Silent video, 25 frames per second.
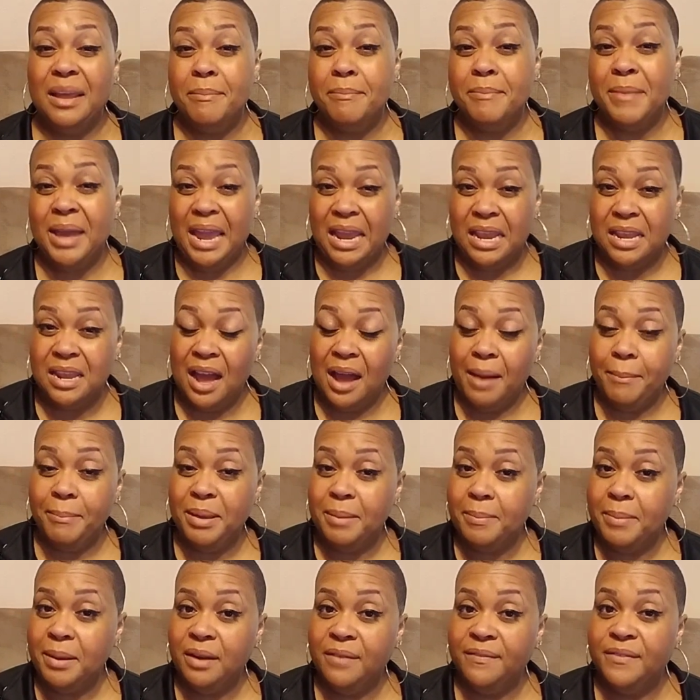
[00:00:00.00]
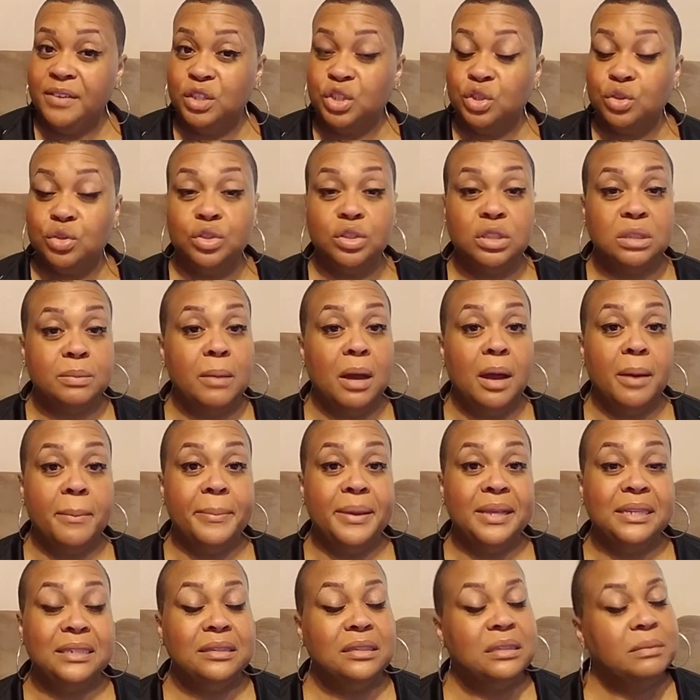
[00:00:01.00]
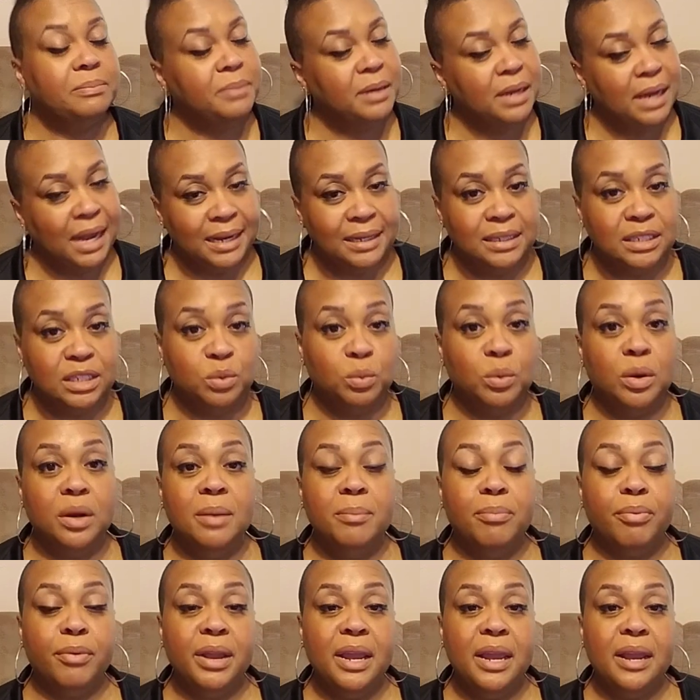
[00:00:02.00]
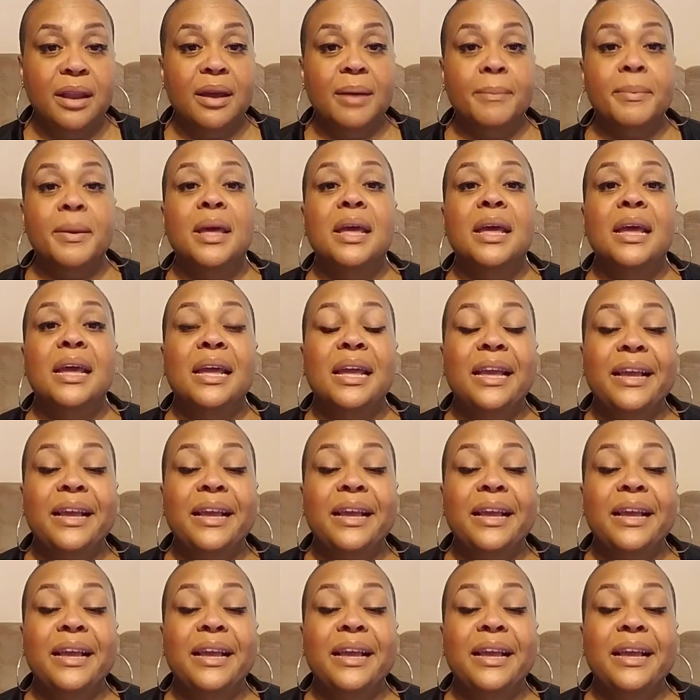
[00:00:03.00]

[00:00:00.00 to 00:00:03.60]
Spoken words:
it may not be beneficial to small business, but I did want to bring it up,